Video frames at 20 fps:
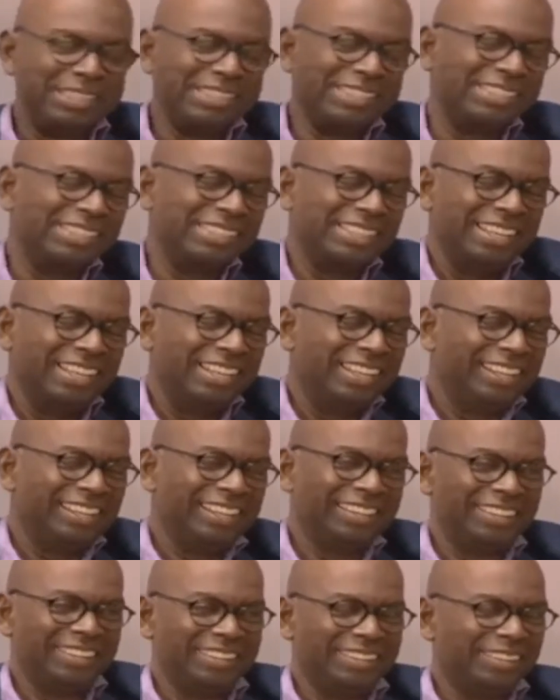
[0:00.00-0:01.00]
Everybody says,
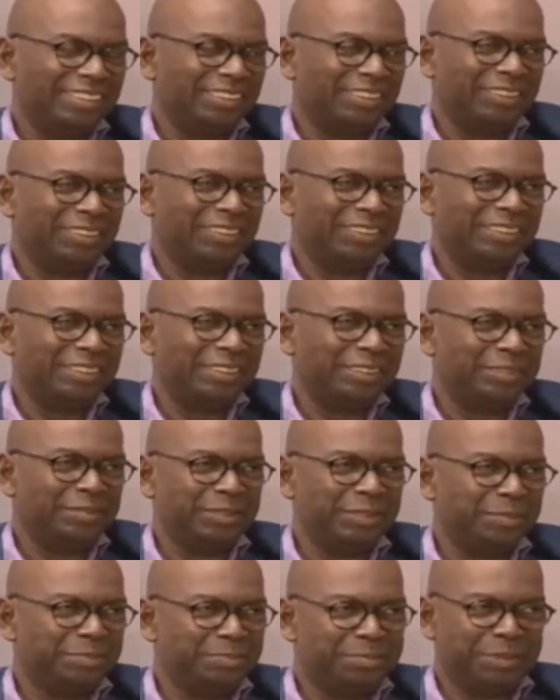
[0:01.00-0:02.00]

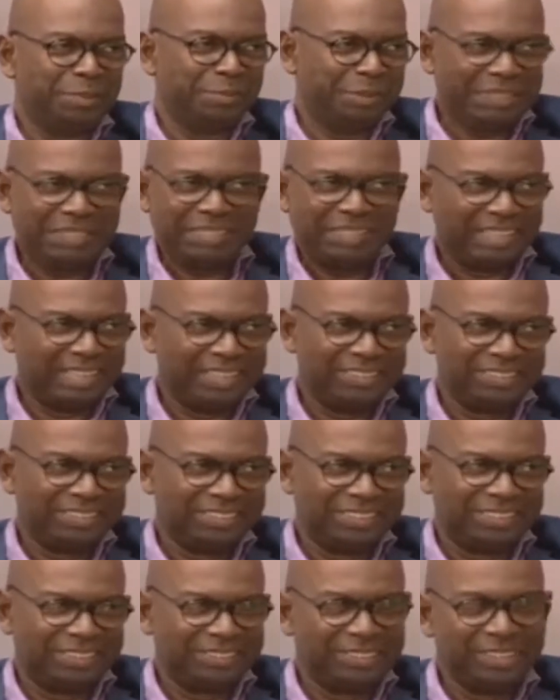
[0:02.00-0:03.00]
you're beating
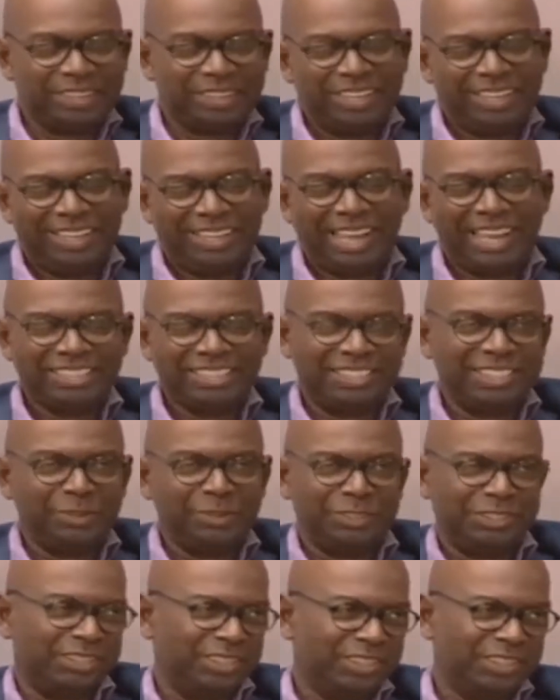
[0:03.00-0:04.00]
cancer.
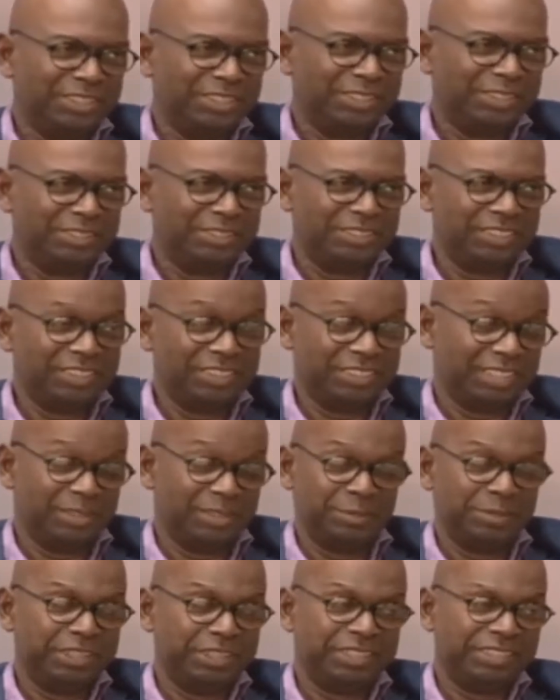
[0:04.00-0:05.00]
Actually, what you learn to do is you learn to
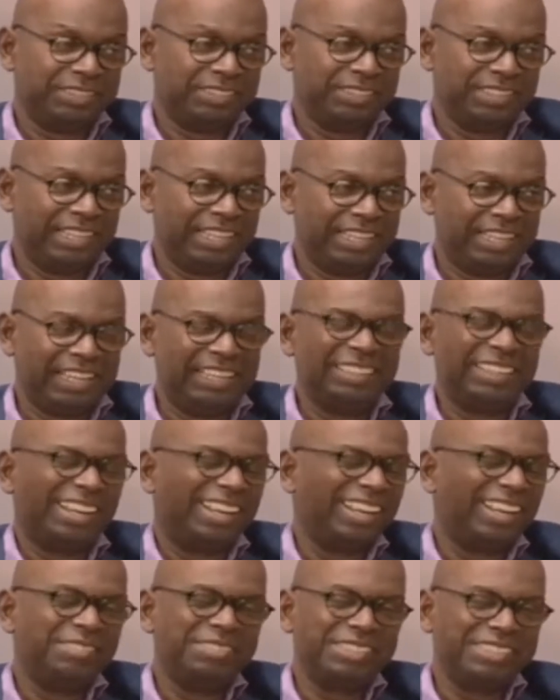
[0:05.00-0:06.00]
live with it. And
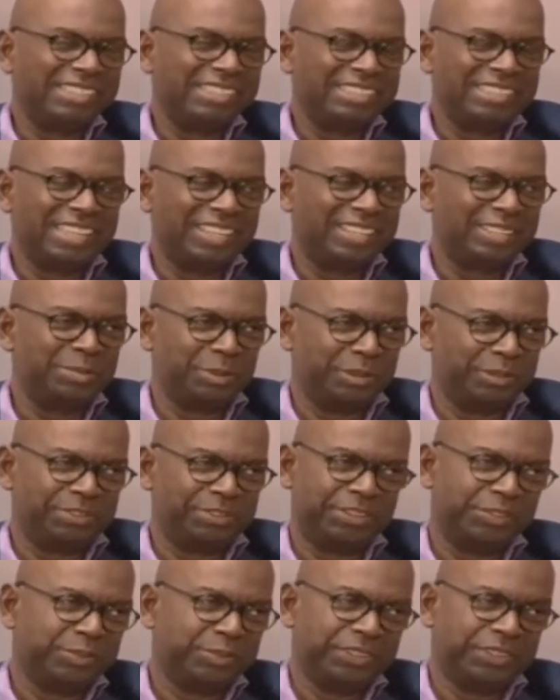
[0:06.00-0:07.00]
I've just decided to make
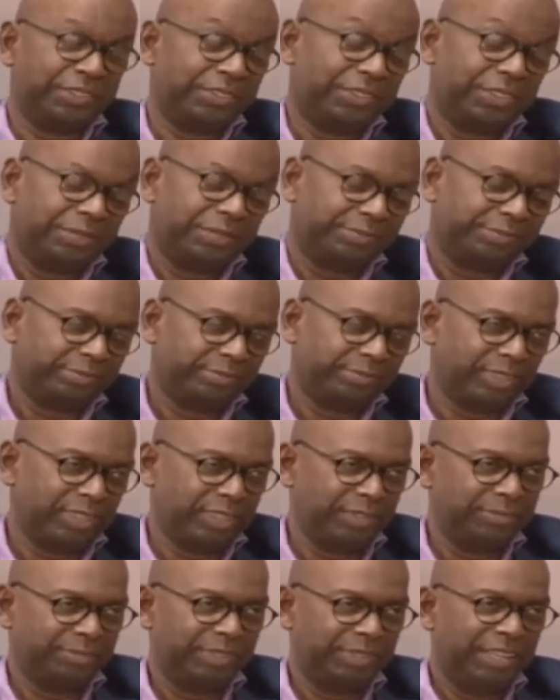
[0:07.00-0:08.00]
friends with it. So,
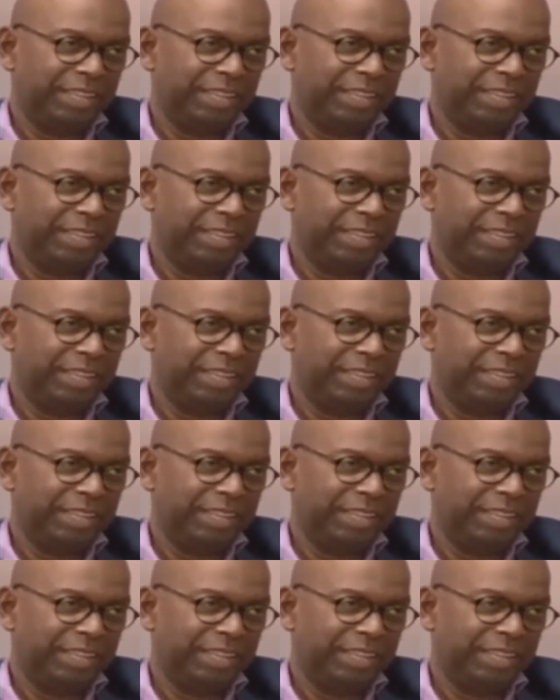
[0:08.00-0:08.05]
yeah.